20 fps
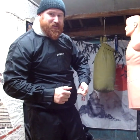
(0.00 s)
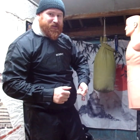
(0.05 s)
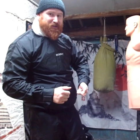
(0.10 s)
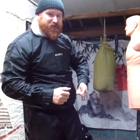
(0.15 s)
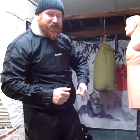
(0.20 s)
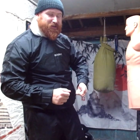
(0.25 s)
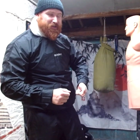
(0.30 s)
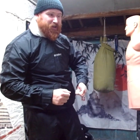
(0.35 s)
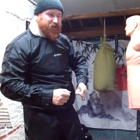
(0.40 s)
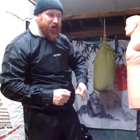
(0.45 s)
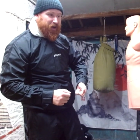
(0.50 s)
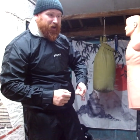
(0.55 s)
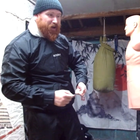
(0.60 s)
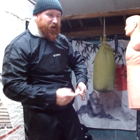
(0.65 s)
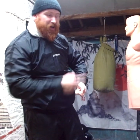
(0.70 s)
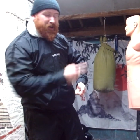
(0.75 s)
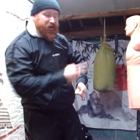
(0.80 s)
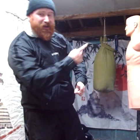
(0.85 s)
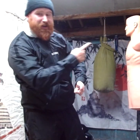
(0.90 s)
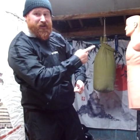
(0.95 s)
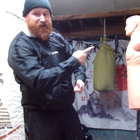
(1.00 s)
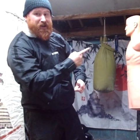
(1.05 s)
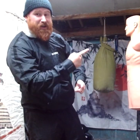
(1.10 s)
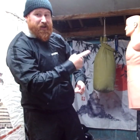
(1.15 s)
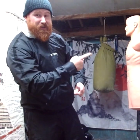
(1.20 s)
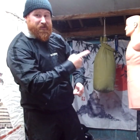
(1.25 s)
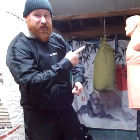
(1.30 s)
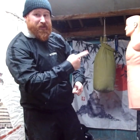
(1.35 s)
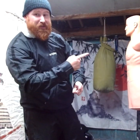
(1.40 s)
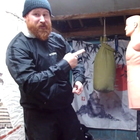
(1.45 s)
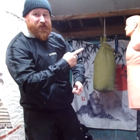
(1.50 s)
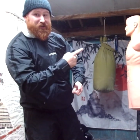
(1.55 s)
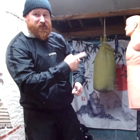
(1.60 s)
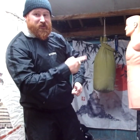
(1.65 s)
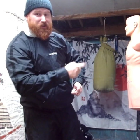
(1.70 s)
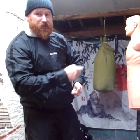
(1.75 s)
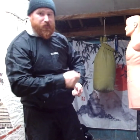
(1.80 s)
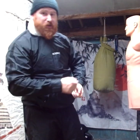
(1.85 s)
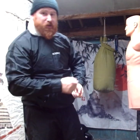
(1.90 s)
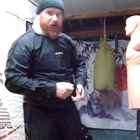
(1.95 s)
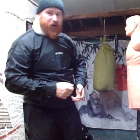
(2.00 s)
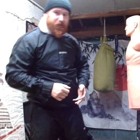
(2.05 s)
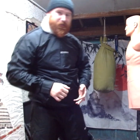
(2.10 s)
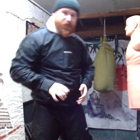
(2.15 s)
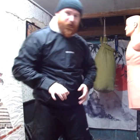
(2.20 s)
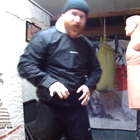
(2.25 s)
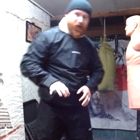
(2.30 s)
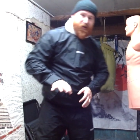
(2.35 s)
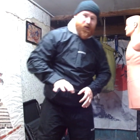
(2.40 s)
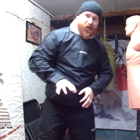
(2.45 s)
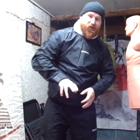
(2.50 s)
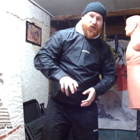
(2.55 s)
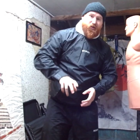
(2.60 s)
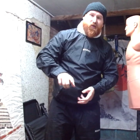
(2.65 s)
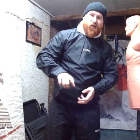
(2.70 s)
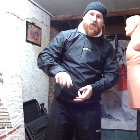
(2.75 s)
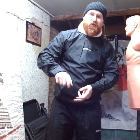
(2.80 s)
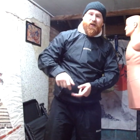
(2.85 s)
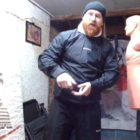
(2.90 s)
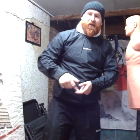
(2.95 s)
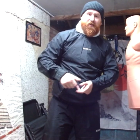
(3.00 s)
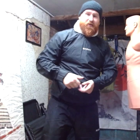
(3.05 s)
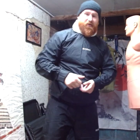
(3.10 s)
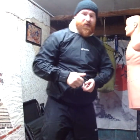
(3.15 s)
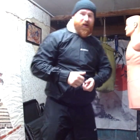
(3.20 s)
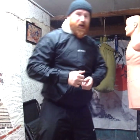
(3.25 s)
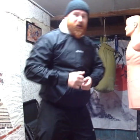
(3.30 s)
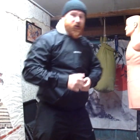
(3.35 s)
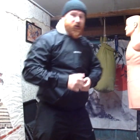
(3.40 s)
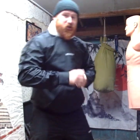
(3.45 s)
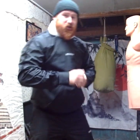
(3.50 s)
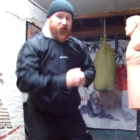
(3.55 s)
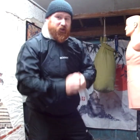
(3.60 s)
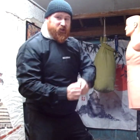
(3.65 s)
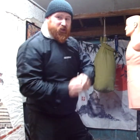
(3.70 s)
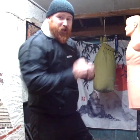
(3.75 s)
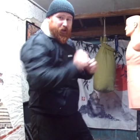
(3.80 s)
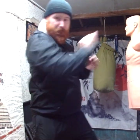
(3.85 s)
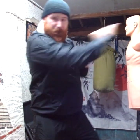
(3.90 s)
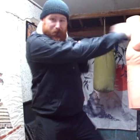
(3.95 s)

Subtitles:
into the car, and then there's some cunt. So it's only at that juncture,